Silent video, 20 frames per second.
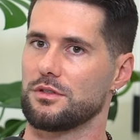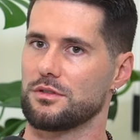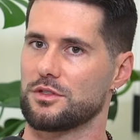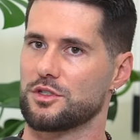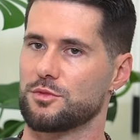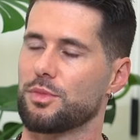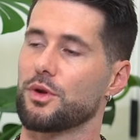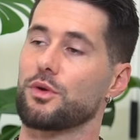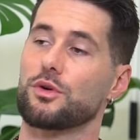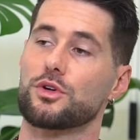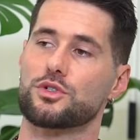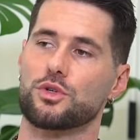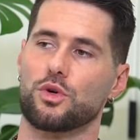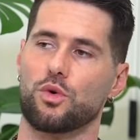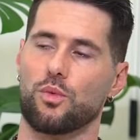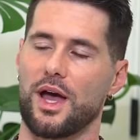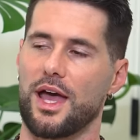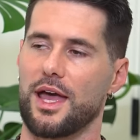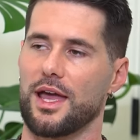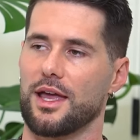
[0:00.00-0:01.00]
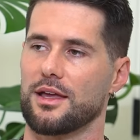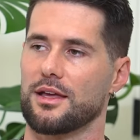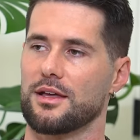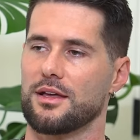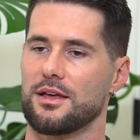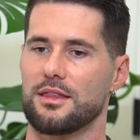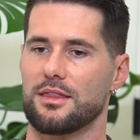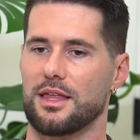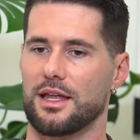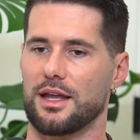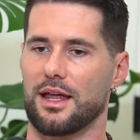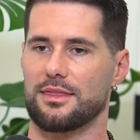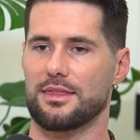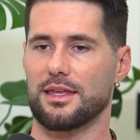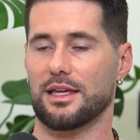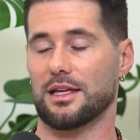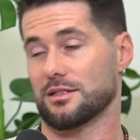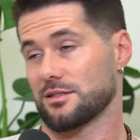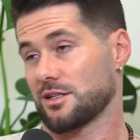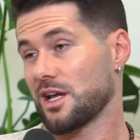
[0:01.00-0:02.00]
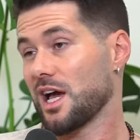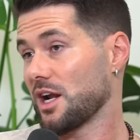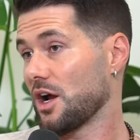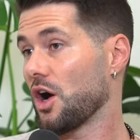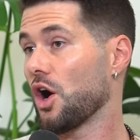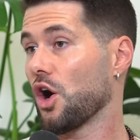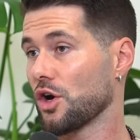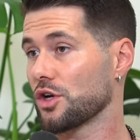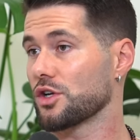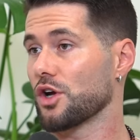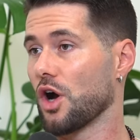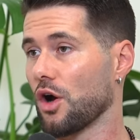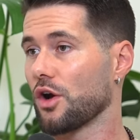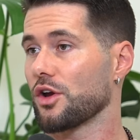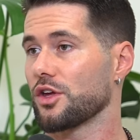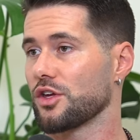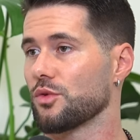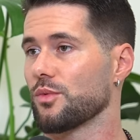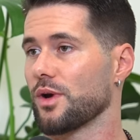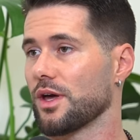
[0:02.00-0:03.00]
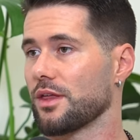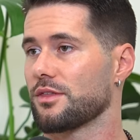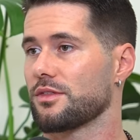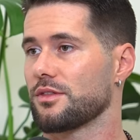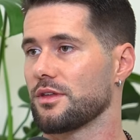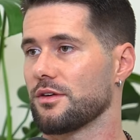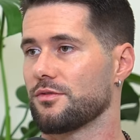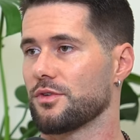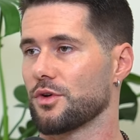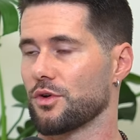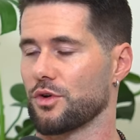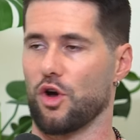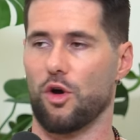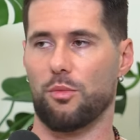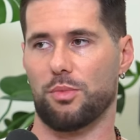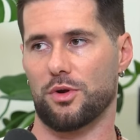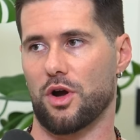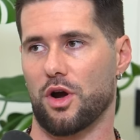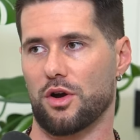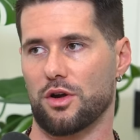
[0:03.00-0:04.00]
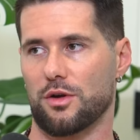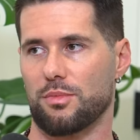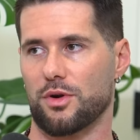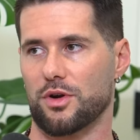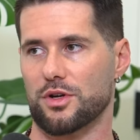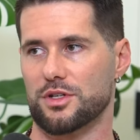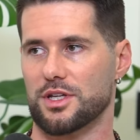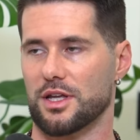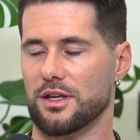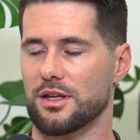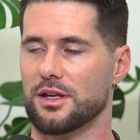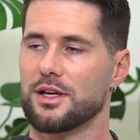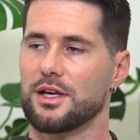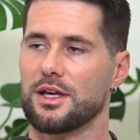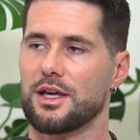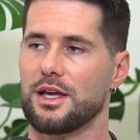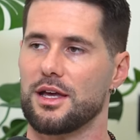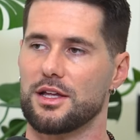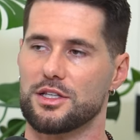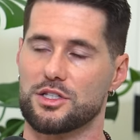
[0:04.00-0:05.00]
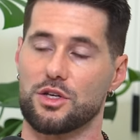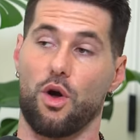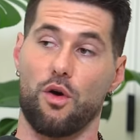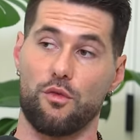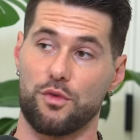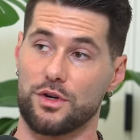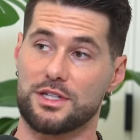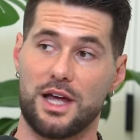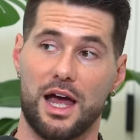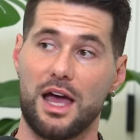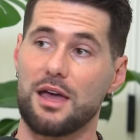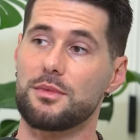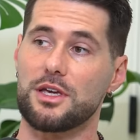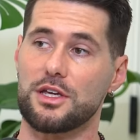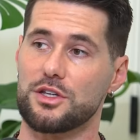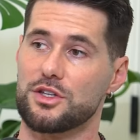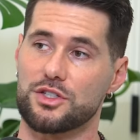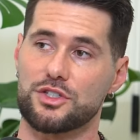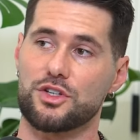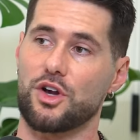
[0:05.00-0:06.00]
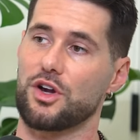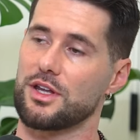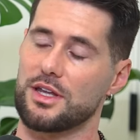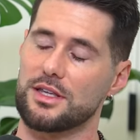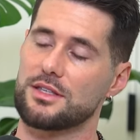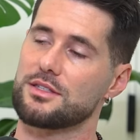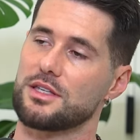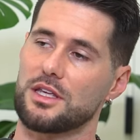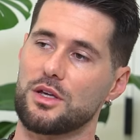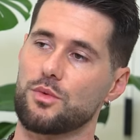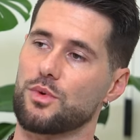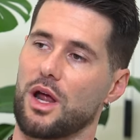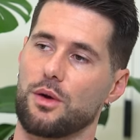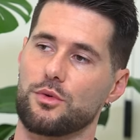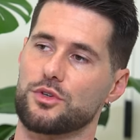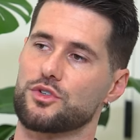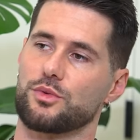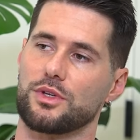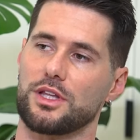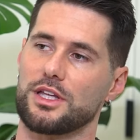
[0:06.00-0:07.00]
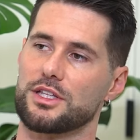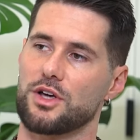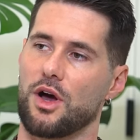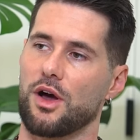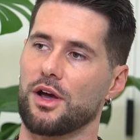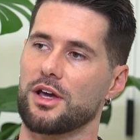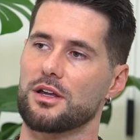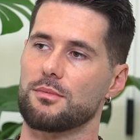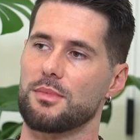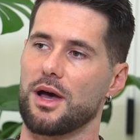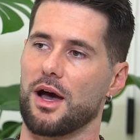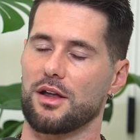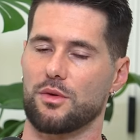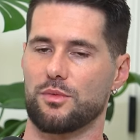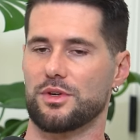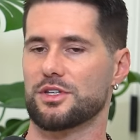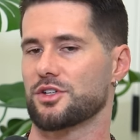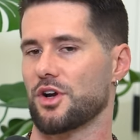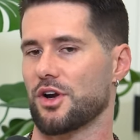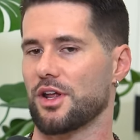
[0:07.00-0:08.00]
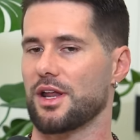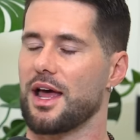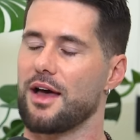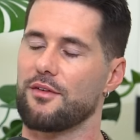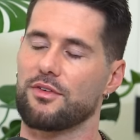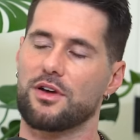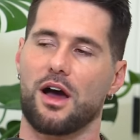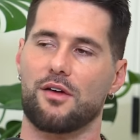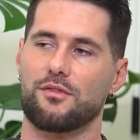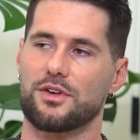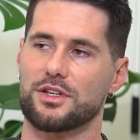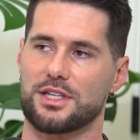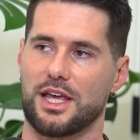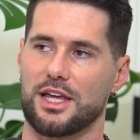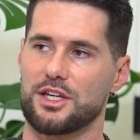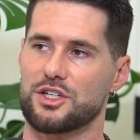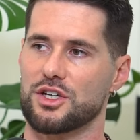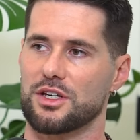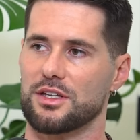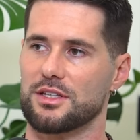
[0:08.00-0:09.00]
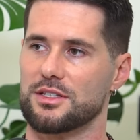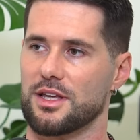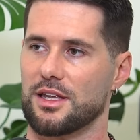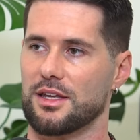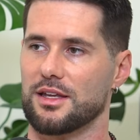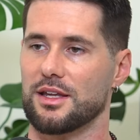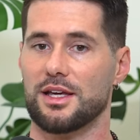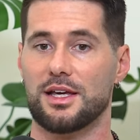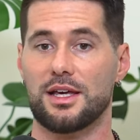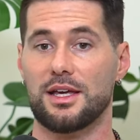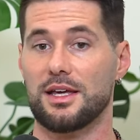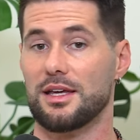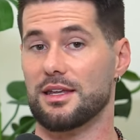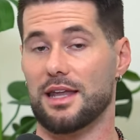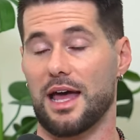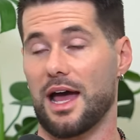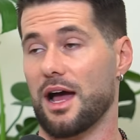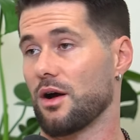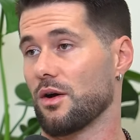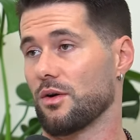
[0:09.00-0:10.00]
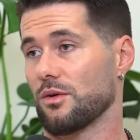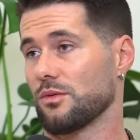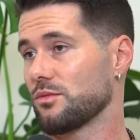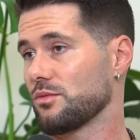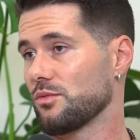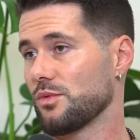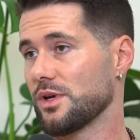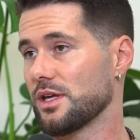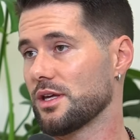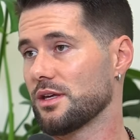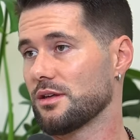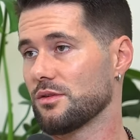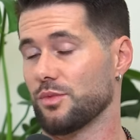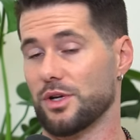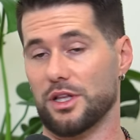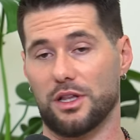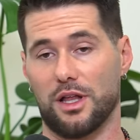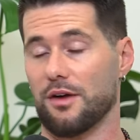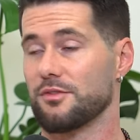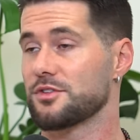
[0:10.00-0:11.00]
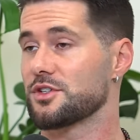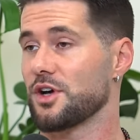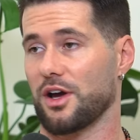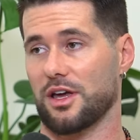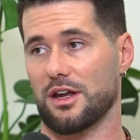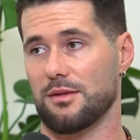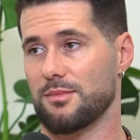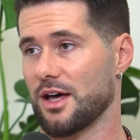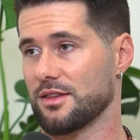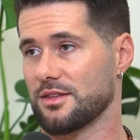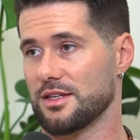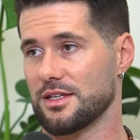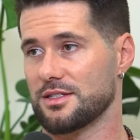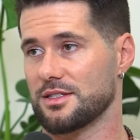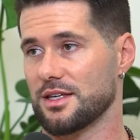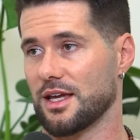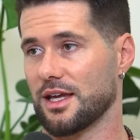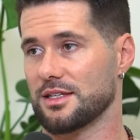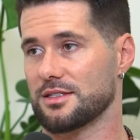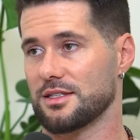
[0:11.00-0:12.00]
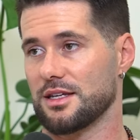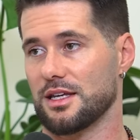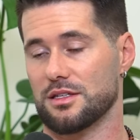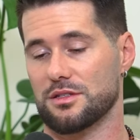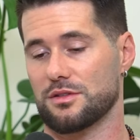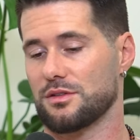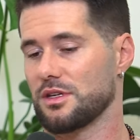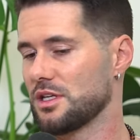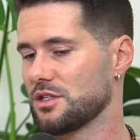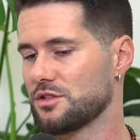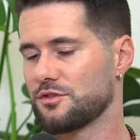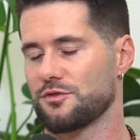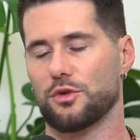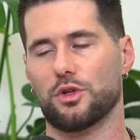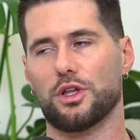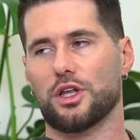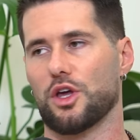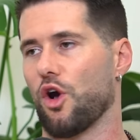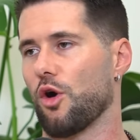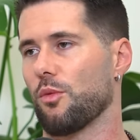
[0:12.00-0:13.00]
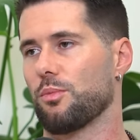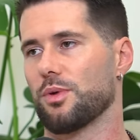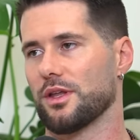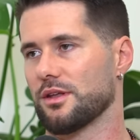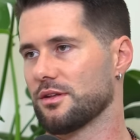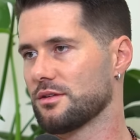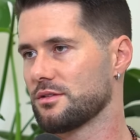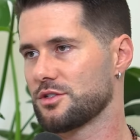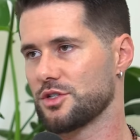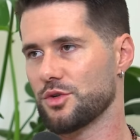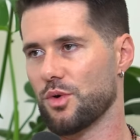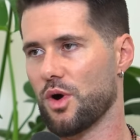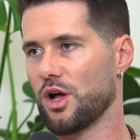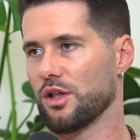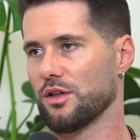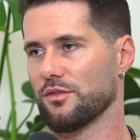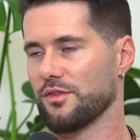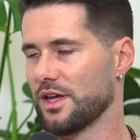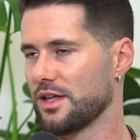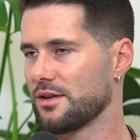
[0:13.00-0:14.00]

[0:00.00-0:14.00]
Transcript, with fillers: spiritual way that I think is kind of hard to argue with if you're an open hearted person. And so over time, he just started to see what I was really talking about, and we started to have conversations. And now we we love talking about these things, and he's he's fully open to all of